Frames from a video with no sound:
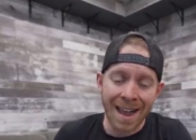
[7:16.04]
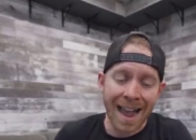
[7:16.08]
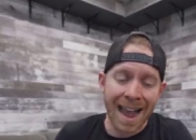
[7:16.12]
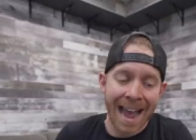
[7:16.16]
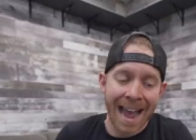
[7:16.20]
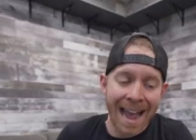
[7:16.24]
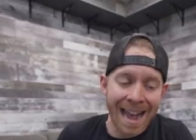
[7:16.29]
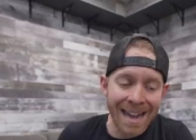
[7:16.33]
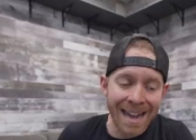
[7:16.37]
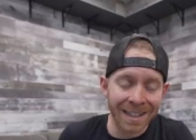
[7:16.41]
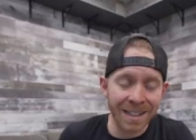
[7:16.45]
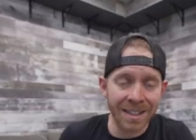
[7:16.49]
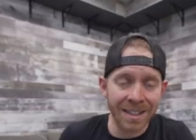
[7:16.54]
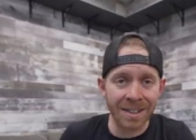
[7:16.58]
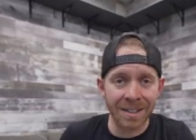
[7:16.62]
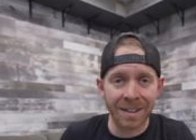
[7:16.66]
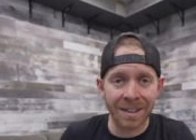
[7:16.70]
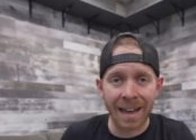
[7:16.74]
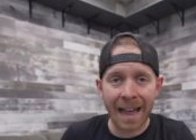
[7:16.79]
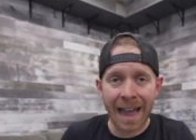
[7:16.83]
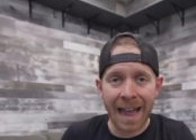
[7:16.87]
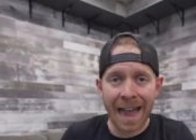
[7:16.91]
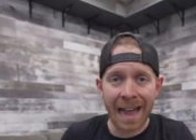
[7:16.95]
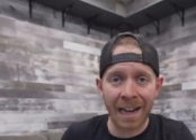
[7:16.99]

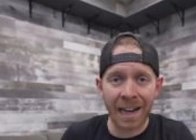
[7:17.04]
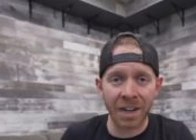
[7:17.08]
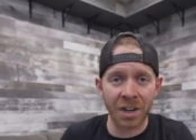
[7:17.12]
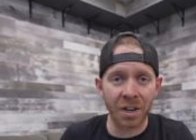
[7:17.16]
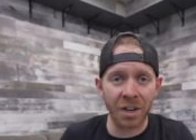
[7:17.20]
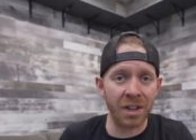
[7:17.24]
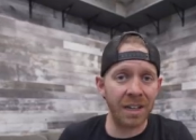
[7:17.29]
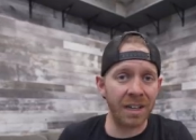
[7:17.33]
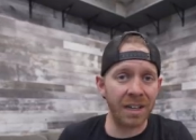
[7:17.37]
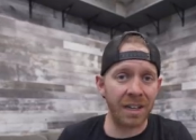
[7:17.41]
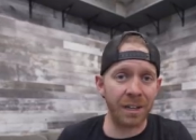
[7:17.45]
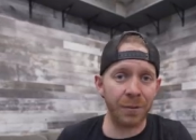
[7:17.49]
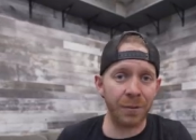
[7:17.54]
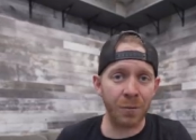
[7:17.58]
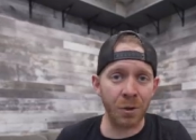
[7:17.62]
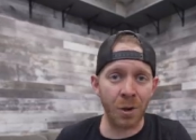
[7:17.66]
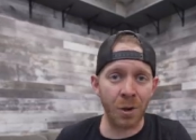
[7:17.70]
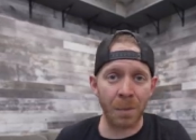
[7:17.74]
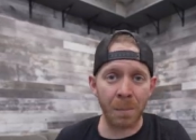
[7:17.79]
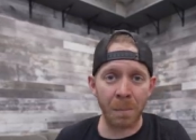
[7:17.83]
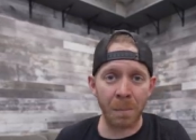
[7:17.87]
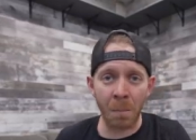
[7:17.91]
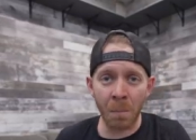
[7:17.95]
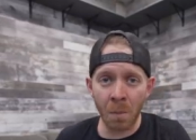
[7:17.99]
as accurate, if
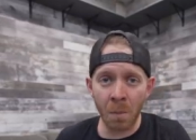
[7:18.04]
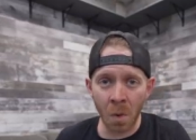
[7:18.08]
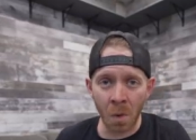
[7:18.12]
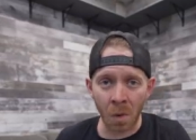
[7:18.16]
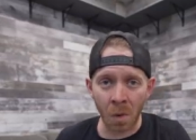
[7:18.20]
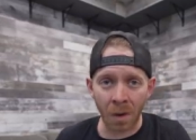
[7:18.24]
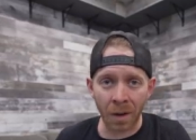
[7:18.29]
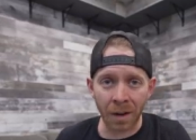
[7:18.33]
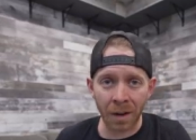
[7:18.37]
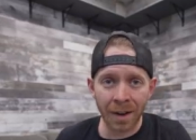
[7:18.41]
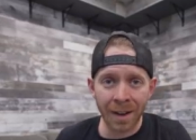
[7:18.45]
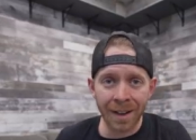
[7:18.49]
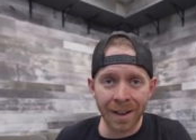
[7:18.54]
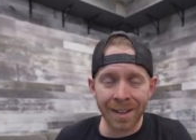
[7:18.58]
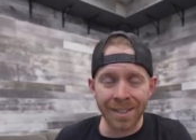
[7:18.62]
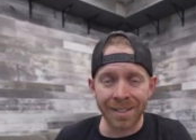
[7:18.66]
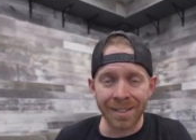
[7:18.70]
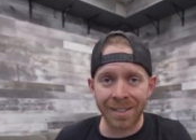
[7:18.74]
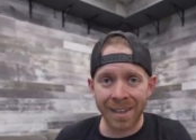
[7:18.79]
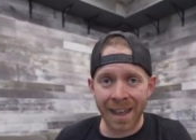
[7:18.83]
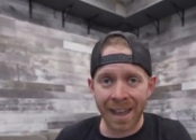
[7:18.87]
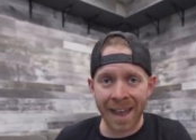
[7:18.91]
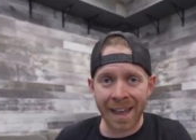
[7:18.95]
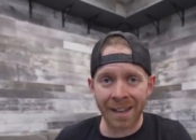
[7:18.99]
not more,
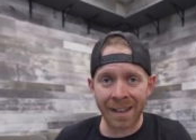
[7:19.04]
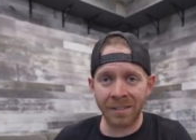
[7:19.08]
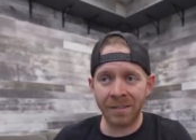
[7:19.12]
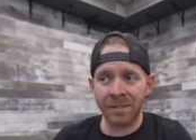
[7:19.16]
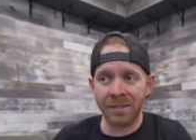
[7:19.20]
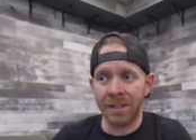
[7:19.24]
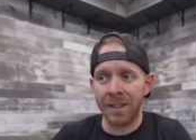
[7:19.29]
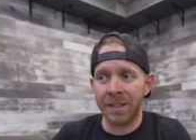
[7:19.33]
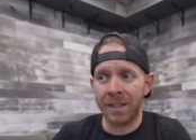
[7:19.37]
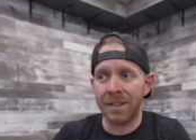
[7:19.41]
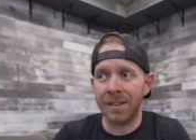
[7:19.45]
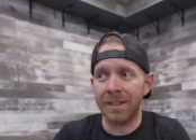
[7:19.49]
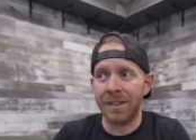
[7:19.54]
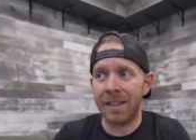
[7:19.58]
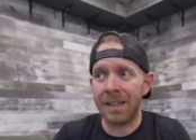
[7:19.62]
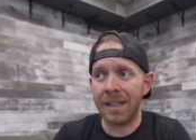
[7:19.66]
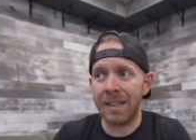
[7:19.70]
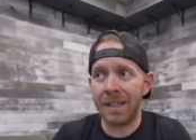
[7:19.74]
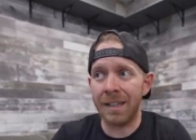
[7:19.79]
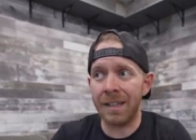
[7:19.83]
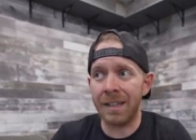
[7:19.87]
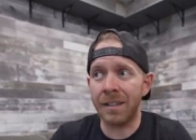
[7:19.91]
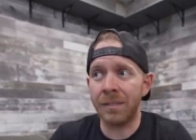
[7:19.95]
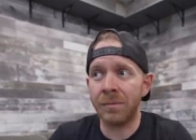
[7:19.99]
than
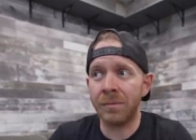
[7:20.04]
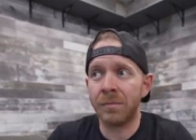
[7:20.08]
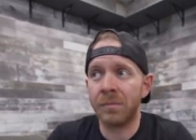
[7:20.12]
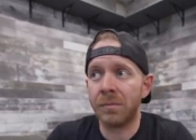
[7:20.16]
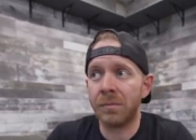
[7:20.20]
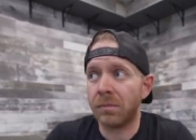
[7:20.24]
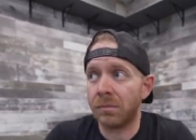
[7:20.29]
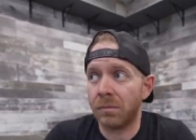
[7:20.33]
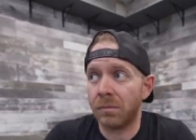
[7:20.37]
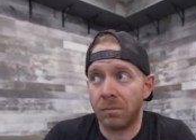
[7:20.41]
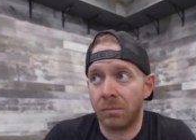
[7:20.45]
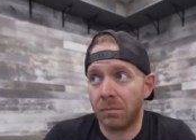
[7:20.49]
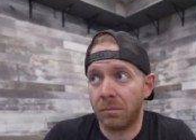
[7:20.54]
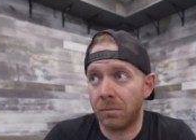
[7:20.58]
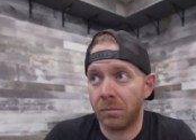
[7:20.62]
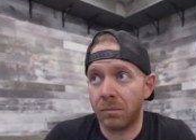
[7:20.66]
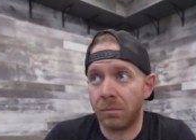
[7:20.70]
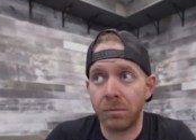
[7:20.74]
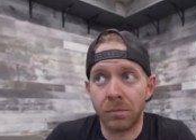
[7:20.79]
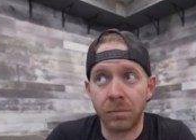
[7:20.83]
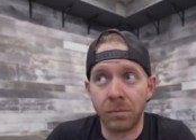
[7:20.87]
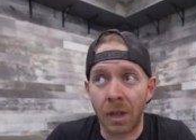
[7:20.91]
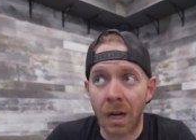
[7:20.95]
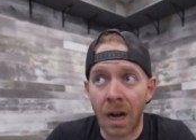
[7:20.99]
the
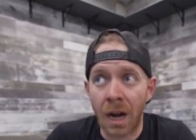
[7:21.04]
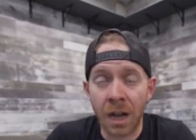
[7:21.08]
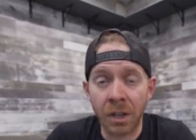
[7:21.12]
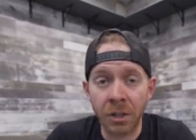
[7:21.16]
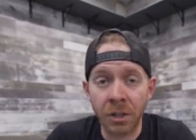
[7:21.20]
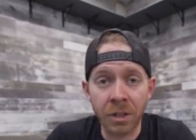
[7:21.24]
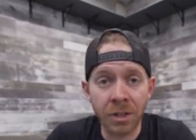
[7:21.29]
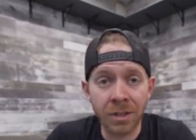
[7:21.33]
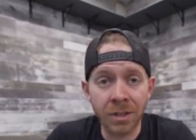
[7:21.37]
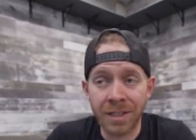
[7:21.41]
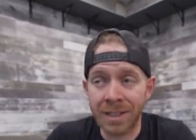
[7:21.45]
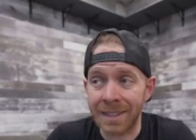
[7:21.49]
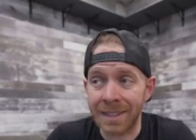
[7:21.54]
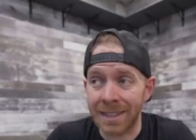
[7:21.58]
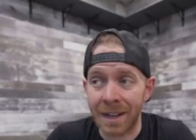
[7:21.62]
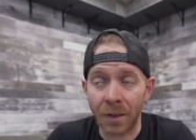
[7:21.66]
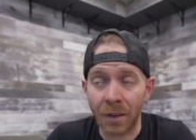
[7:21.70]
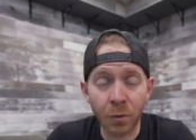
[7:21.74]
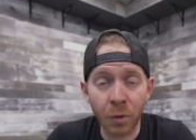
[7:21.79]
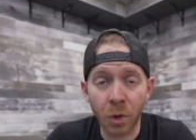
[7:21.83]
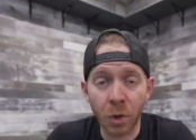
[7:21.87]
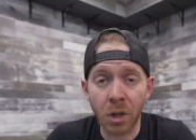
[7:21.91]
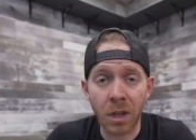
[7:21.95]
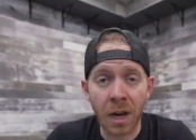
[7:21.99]

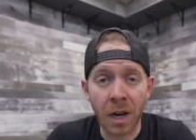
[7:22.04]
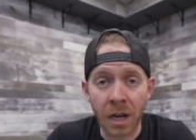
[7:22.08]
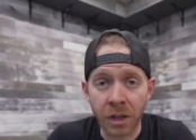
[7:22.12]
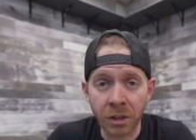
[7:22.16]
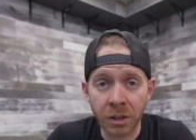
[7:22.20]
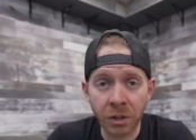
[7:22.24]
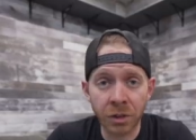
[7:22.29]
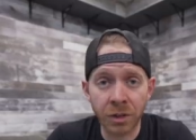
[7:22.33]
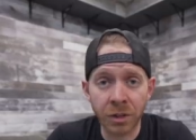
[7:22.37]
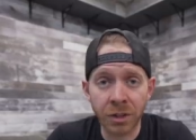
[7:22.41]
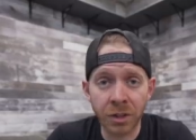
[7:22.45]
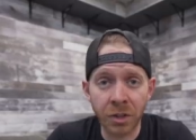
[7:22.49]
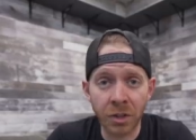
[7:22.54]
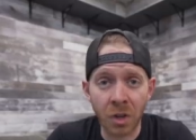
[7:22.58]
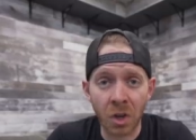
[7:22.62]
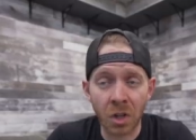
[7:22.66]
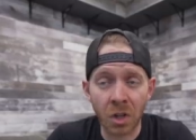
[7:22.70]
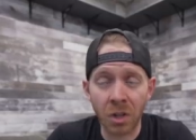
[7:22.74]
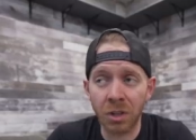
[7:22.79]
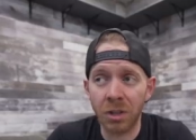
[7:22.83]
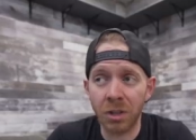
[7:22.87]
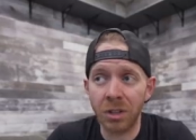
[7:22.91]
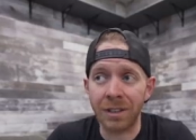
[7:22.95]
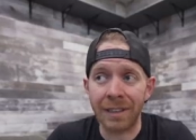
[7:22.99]
several hundred
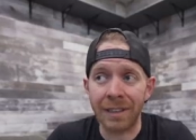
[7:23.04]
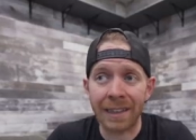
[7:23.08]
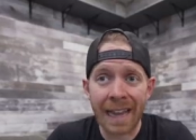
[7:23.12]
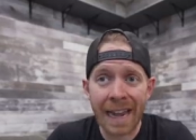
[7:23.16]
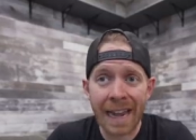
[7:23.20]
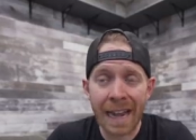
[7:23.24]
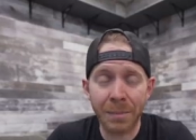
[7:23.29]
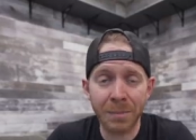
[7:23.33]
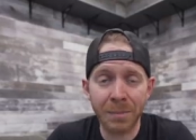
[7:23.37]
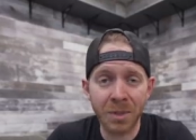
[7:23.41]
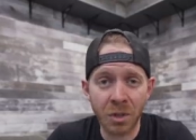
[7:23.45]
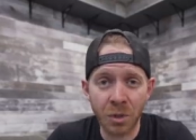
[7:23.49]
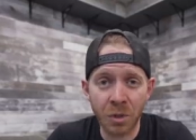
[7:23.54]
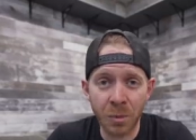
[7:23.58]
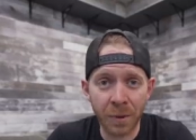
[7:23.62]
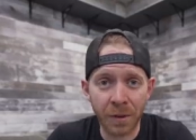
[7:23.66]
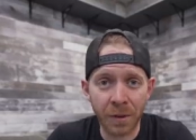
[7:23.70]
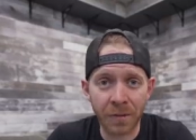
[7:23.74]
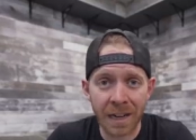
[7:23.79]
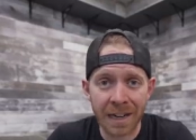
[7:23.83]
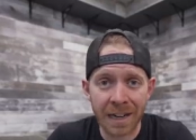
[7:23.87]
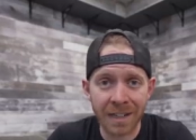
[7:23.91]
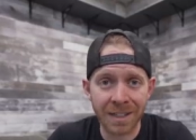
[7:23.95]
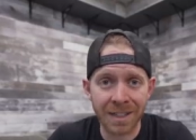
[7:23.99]
dollar lab
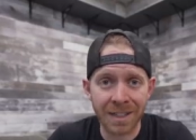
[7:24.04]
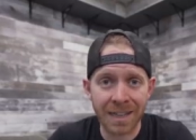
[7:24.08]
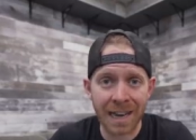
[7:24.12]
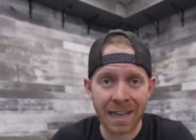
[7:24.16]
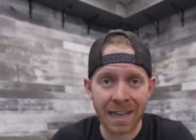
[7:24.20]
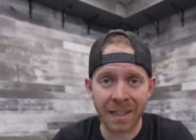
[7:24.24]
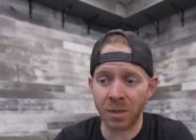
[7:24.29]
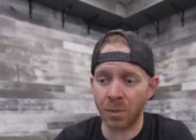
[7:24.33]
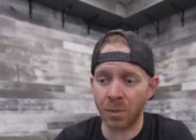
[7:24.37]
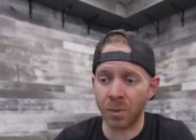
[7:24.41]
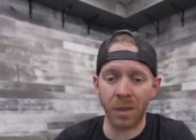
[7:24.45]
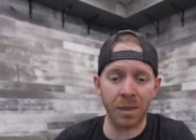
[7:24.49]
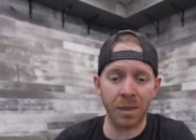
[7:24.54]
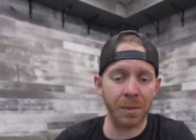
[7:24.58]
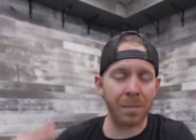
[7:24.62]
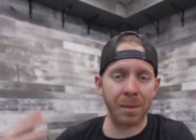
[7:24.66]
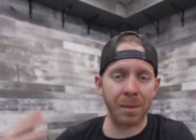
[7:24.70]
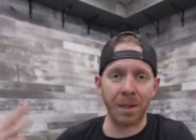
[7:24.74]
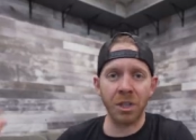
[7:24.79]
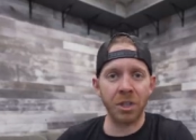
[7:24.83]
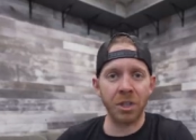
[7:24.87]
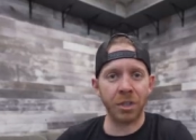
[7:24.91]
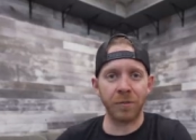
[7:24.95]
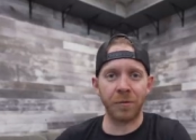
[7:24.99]
supervised test with a
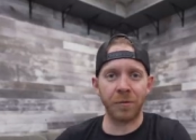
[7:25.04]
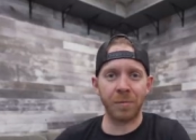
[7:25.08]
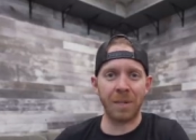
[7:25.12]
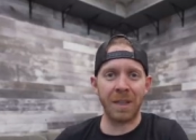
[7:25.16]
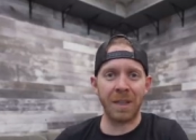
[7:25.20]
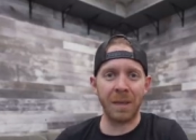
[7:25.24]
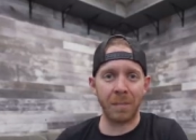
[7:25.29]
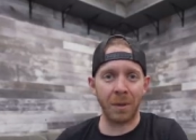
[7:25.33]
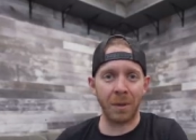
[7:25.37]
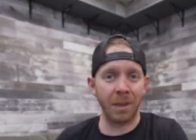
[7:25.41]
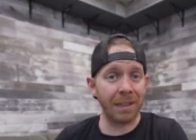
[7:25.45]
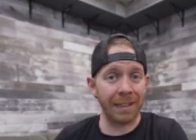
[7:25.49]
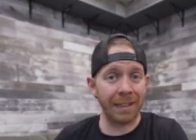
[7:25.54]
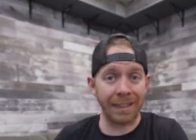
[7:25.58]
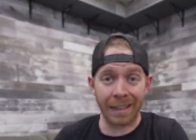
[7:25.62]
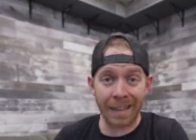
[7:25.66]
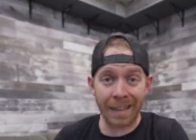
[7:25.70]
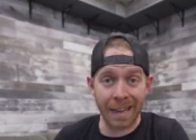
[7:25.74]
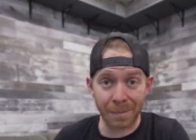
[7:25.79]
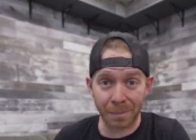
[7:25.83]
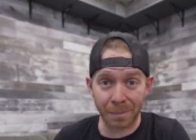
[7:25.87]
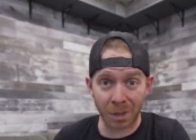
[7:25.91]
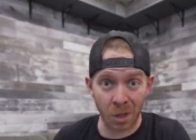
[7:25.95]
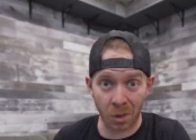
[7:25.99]
bunch of people in
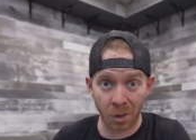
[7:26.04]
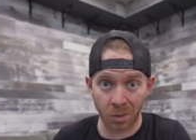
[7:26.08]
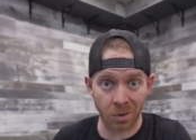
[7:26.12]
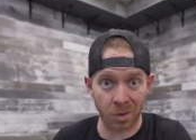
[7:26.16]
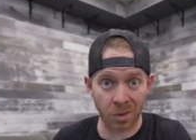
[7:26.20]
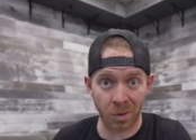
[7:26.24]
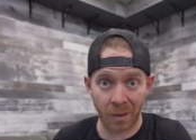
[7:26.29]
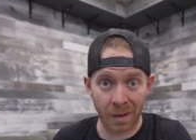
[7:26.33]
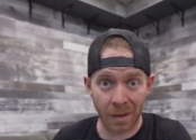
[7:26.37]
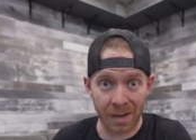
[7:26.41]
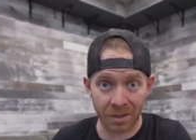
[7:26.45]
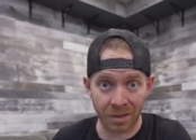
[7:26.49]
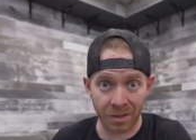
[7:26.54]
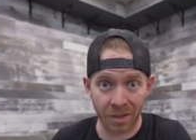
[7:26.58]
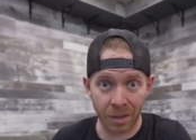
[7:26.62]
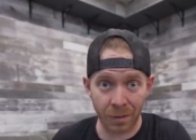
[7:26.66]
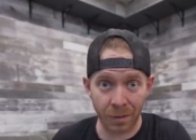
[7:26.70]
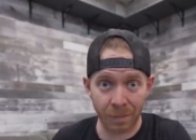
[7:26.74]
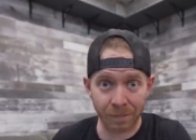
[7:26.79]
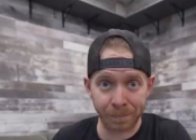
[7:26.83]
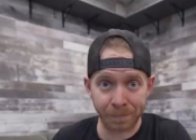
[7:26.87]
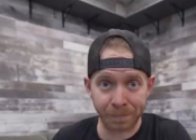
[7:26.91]
lab coats around you.